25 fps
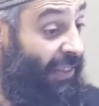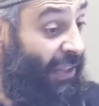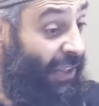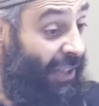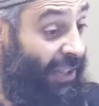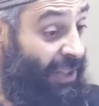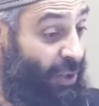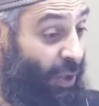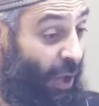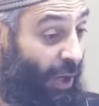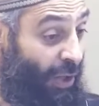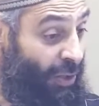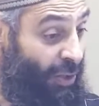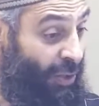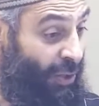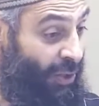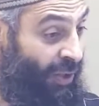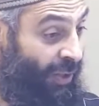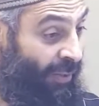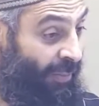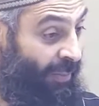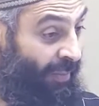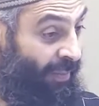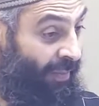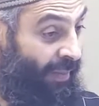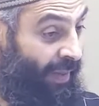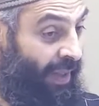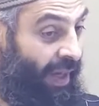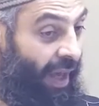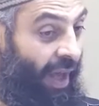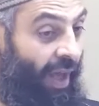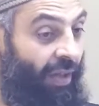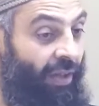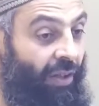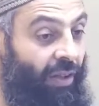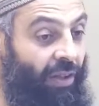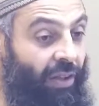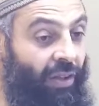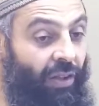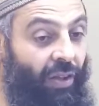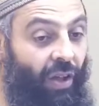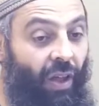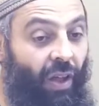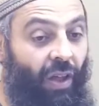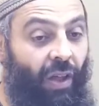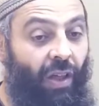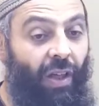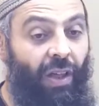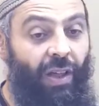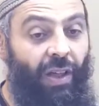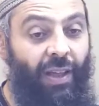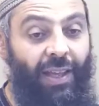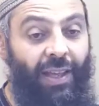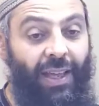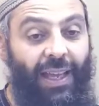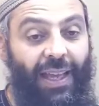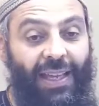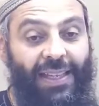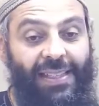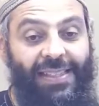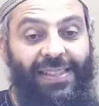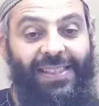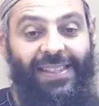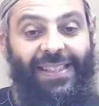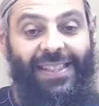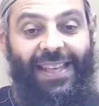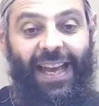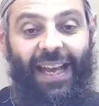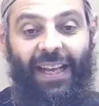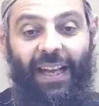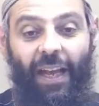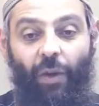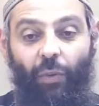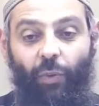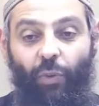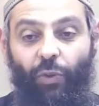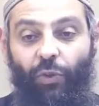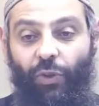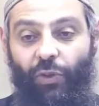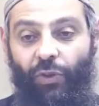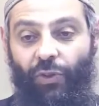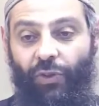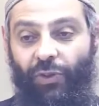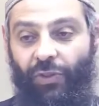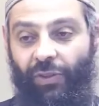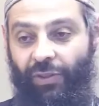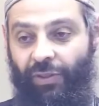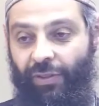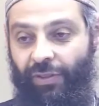nothing is lost. Allah is the accountant.